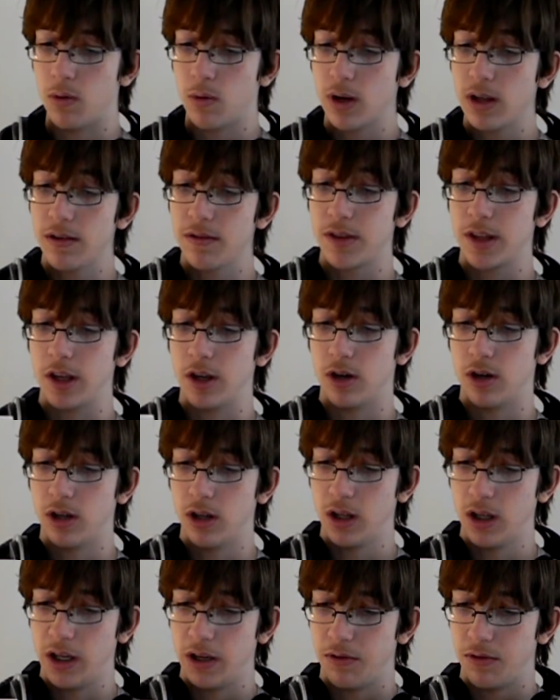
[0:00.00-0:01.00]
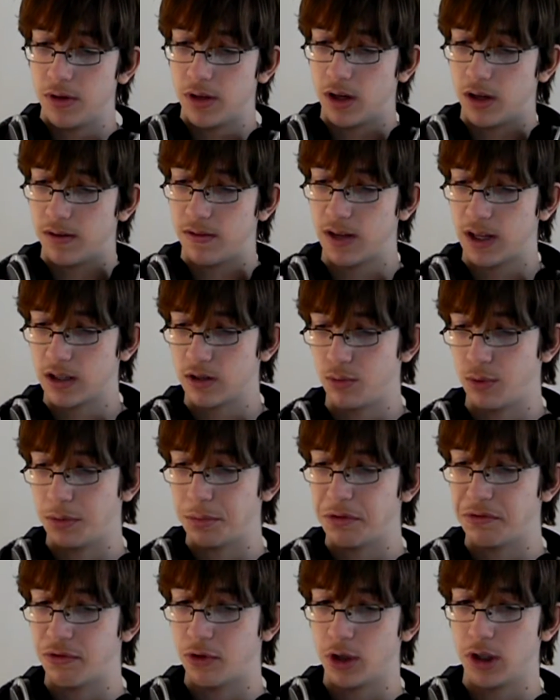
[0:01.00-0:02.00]
One of the only real effects
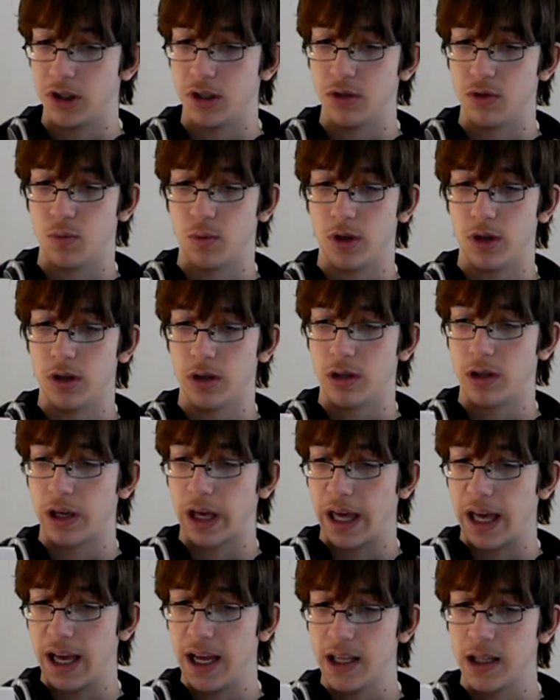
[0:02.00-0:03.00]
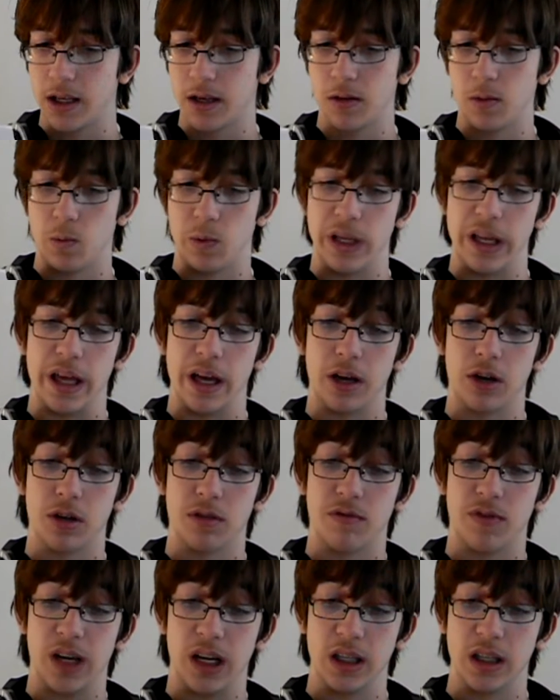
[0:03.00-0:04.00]
Wilberforce's work had, that I
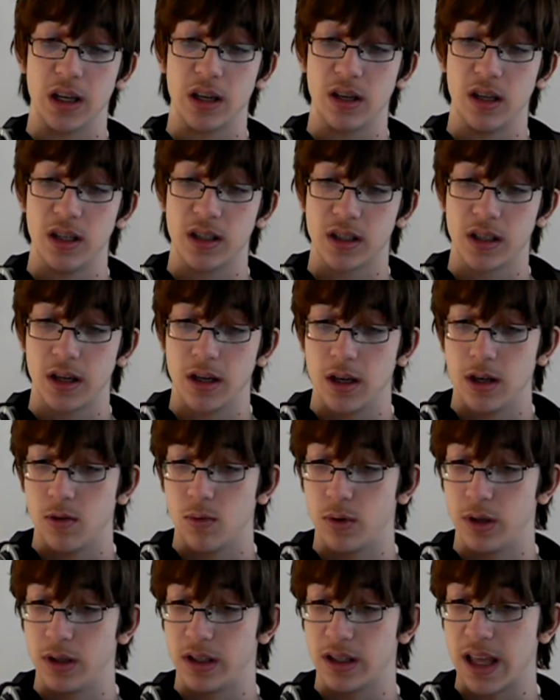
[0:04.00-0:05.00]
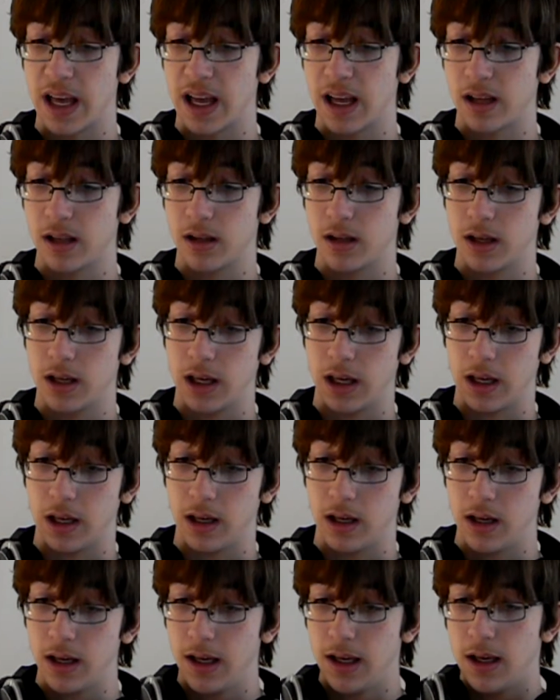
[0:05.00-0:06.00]
could find at least, was that,
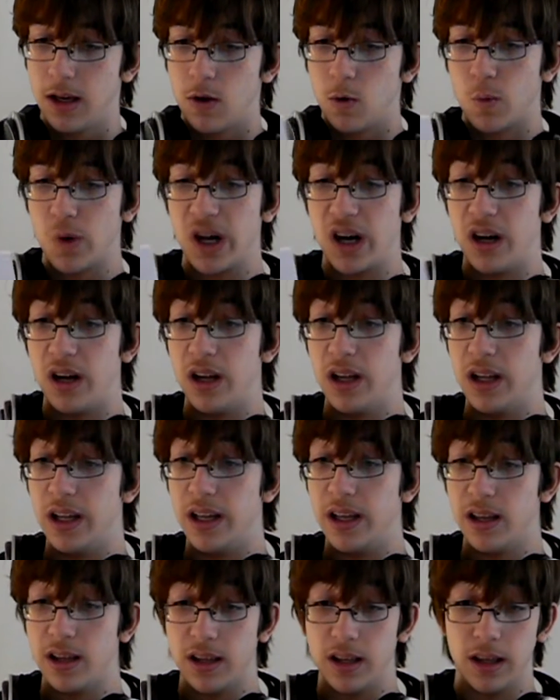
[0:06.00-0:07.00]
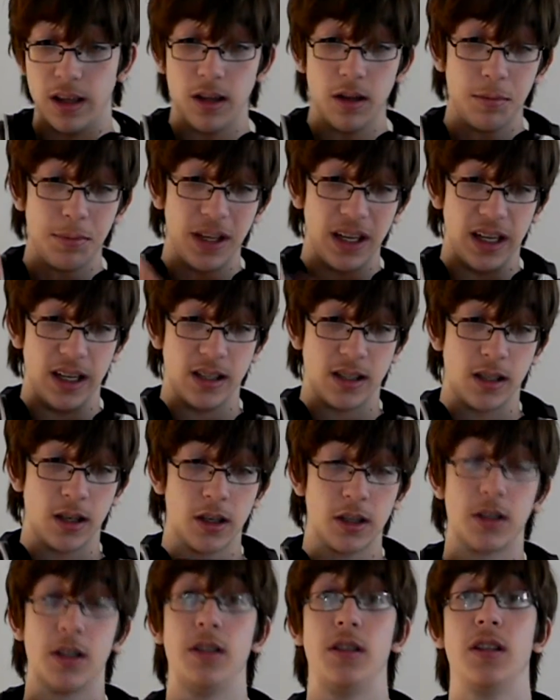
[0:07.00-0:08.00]
well, it'll be
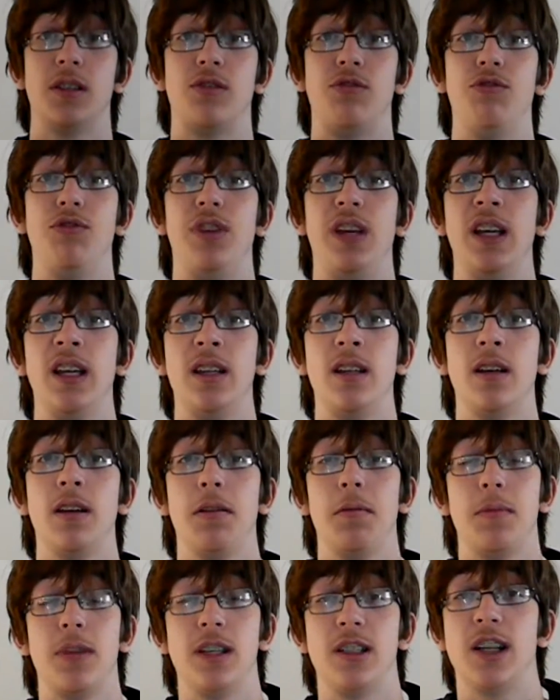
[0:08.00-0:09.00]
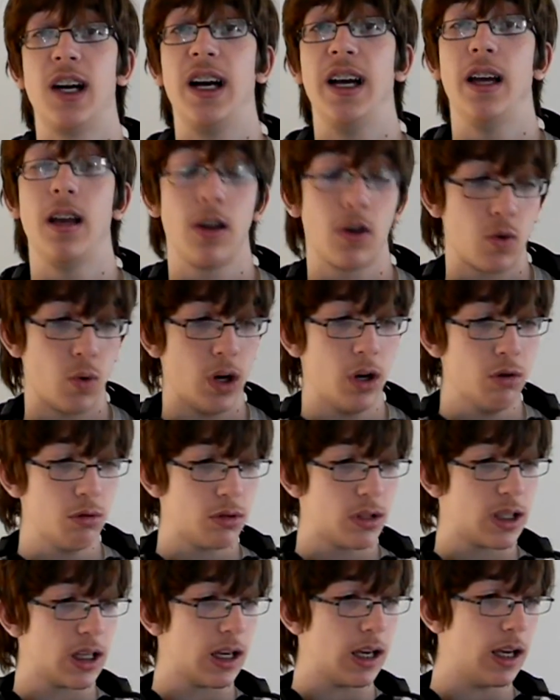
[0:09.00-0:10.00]
easier to just read the giant
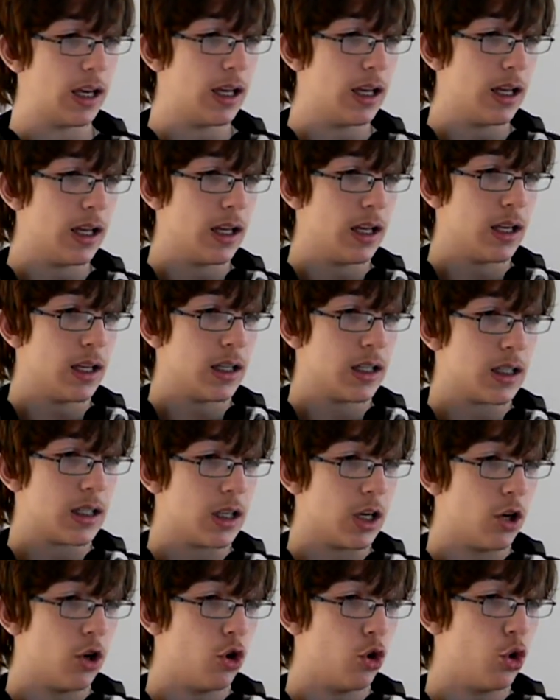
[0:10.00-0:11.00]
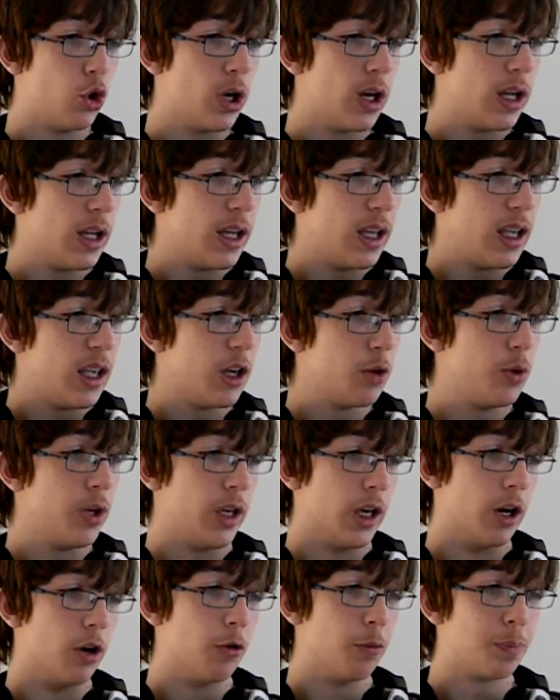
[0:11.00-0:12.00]
quote. So, here we
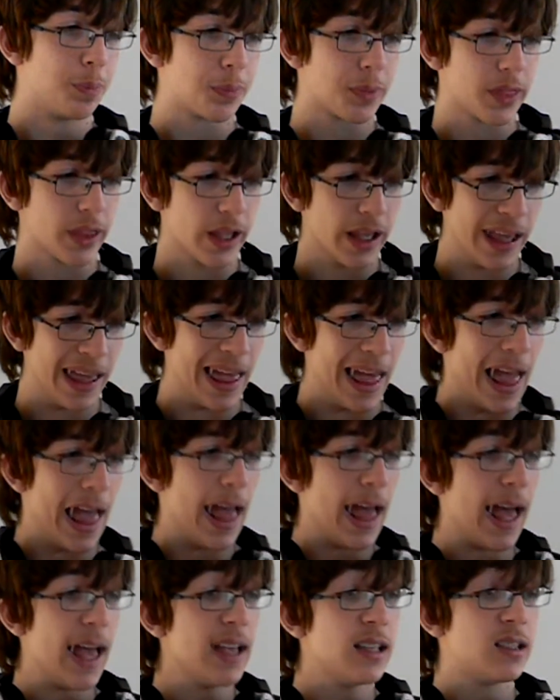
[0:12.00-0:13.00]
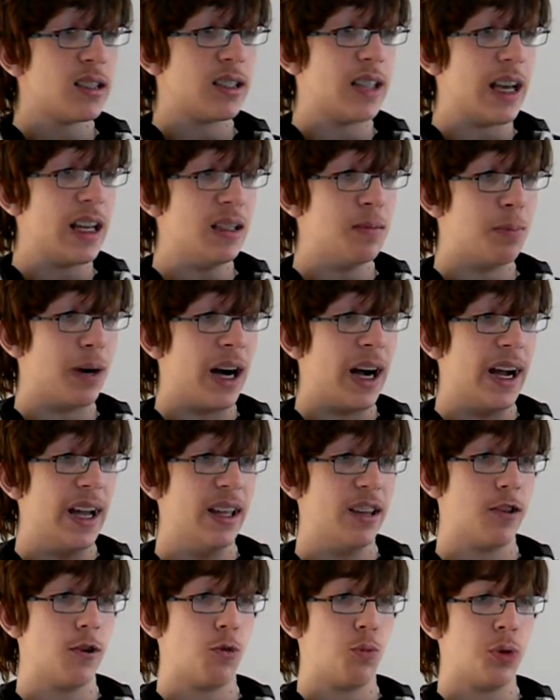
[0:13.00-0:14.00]
go. As said
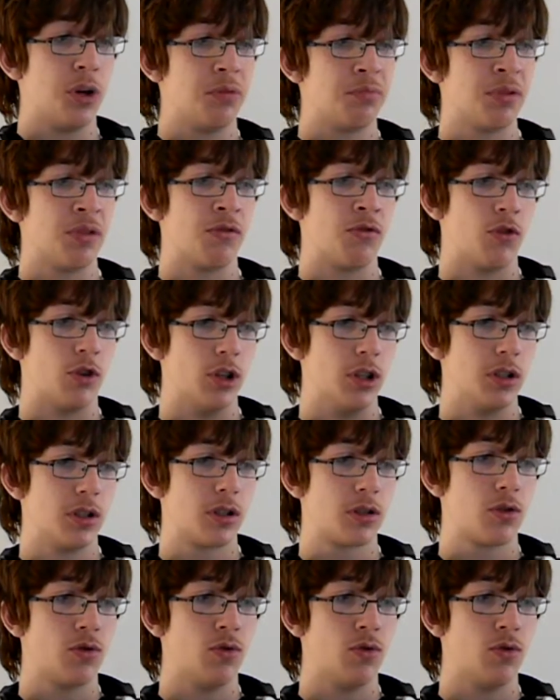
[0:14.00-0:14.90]
by the Wilberforce